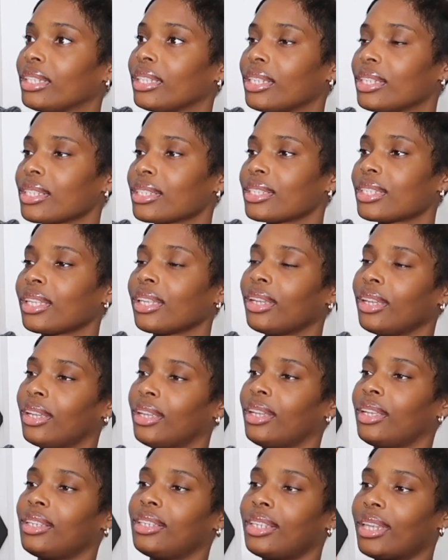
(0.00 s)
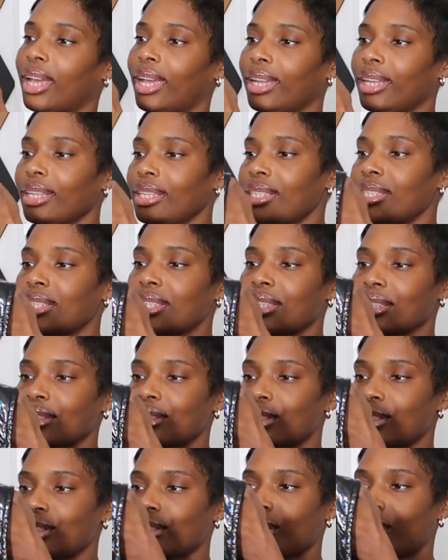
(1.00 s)
looked nice.
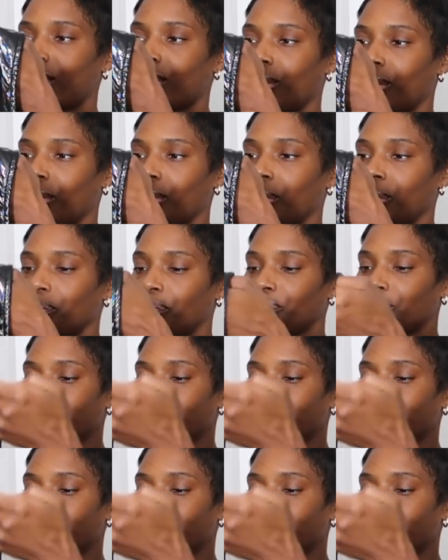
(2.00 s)
So